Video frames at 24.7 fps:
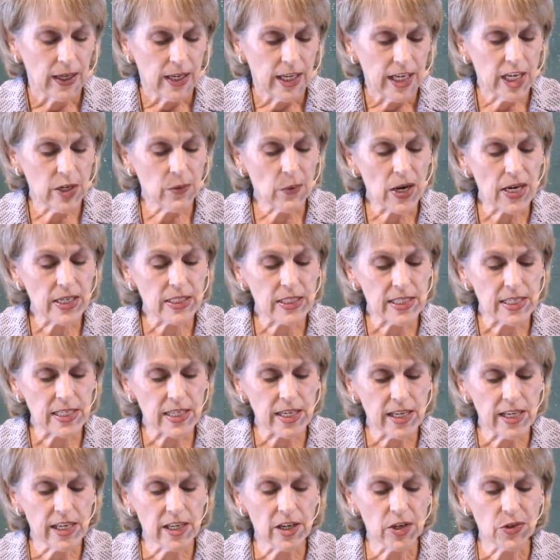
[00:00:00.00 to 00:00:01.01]
He writes,
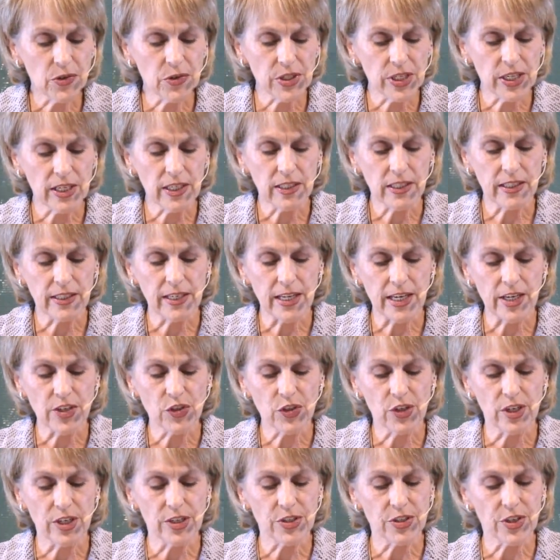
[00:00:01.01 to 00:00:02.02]
the ego's
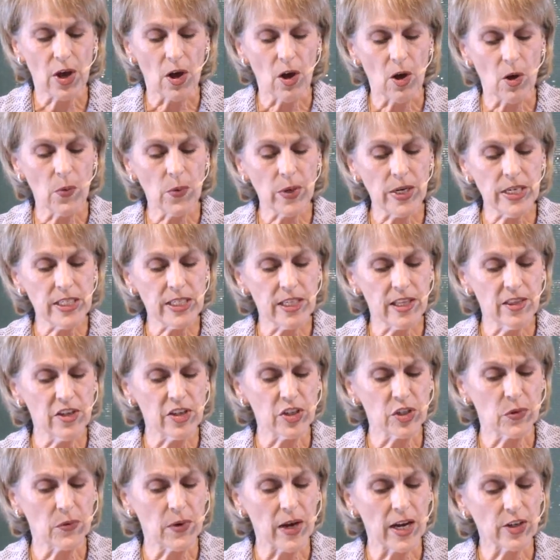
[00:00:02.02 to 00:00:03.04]
inclination is always in the
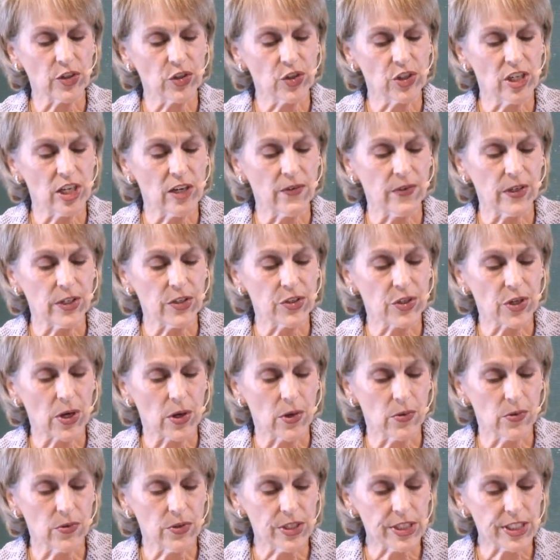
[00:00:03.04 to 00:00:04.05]
direction of its
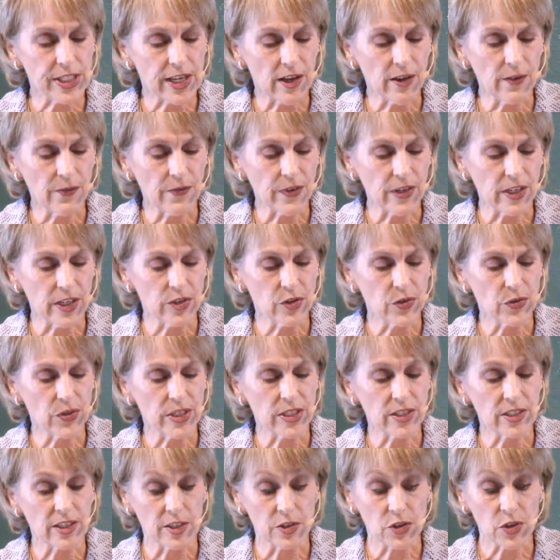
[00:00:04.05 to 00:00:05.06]
own
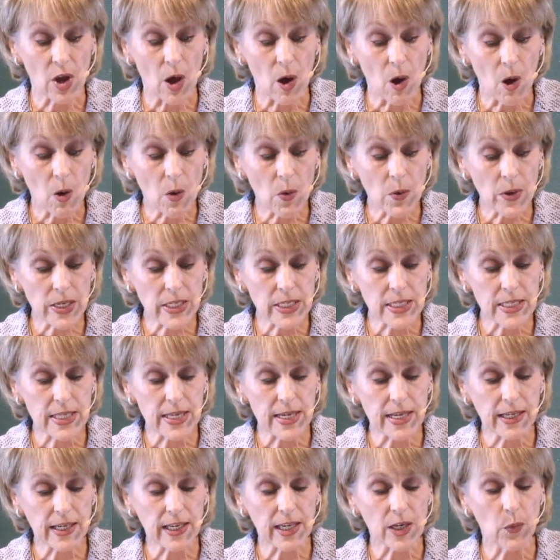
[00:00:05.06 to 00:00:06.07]
self-interest. It's always
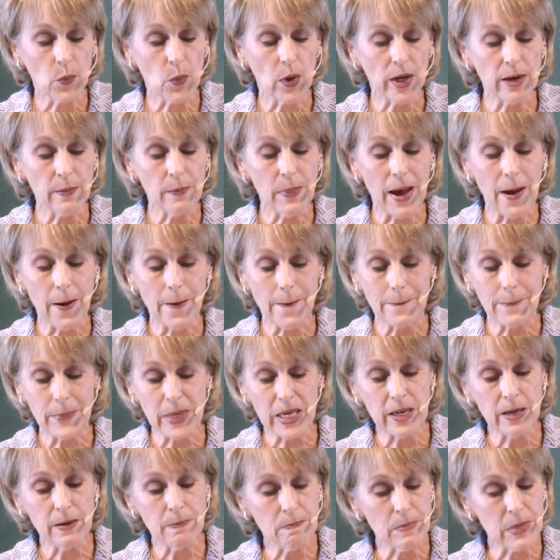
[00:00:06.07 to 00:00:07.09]
thinking, what about
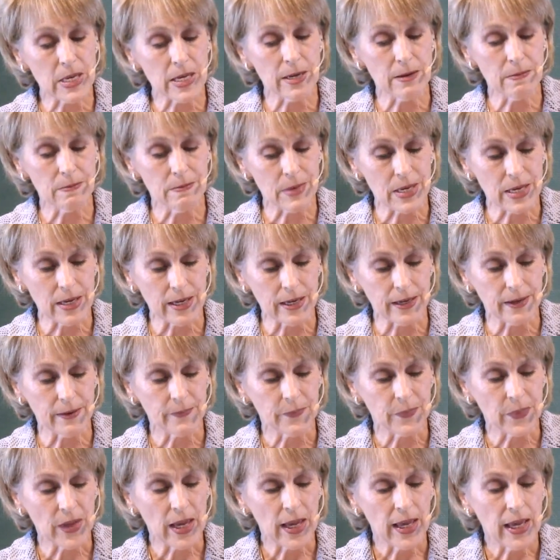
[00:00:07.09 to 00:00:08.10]
me, me, me?
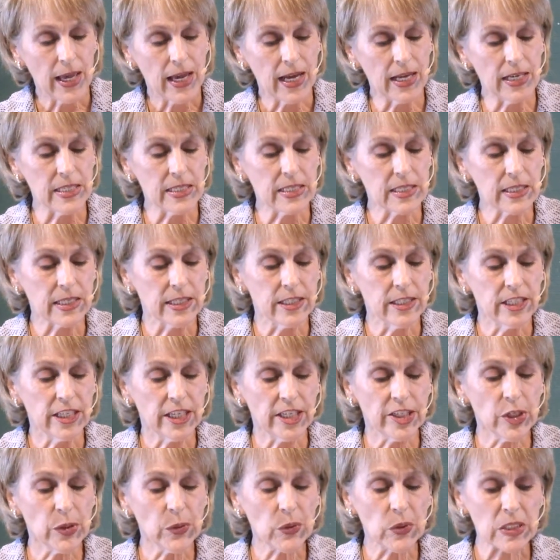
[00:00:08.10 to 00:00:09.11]
And is
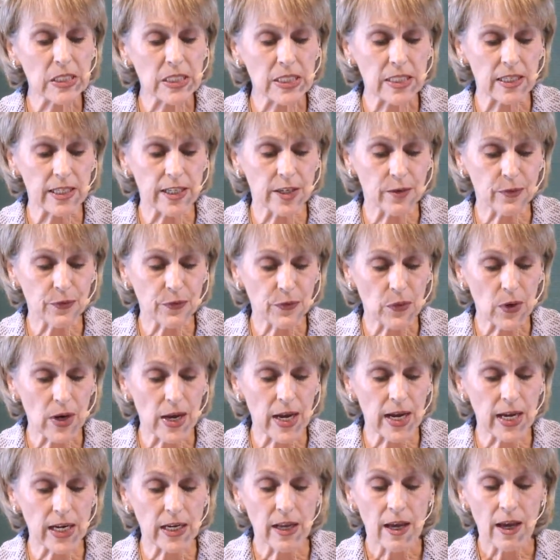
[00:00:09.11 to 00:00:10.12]
continuously
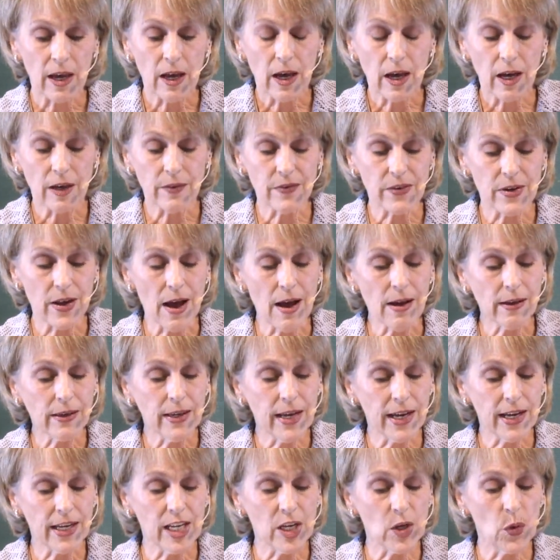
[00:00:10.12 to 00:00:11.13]
afraid of not
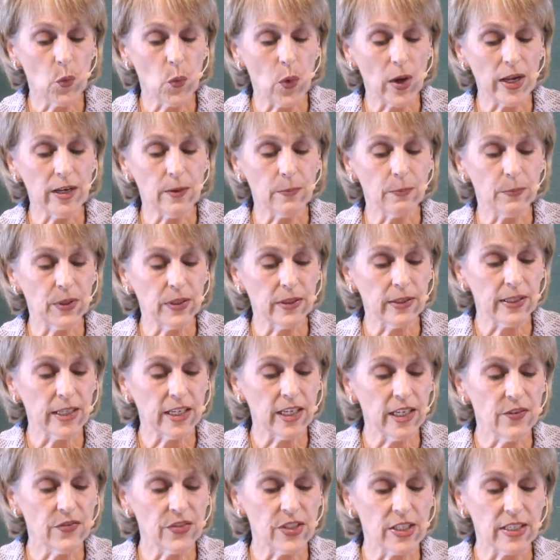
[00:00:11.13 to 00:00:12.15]
getting what it
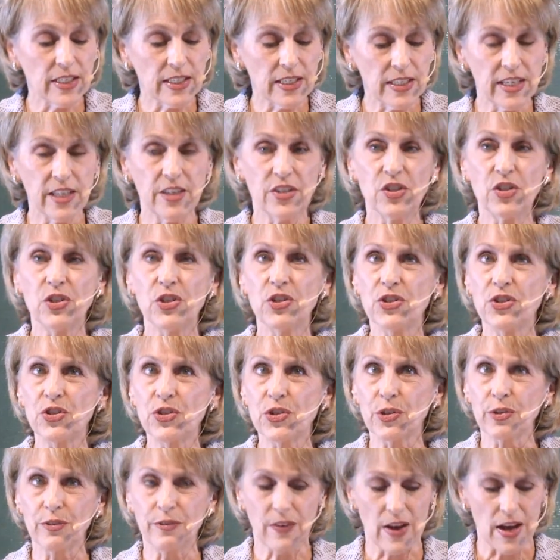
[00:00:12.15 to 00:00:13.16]
believes it needs to
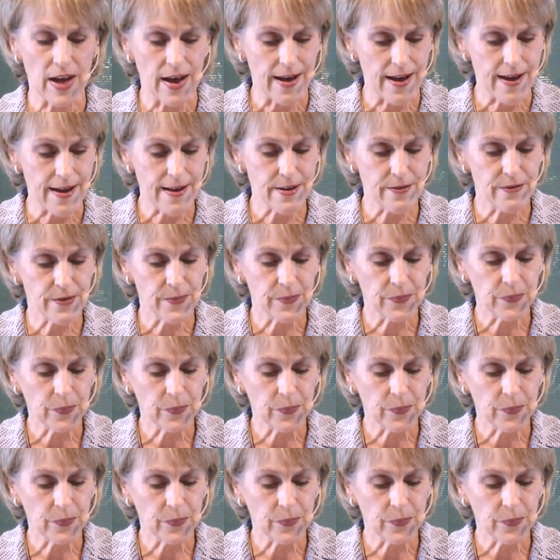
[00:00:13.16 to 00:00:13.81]
survive.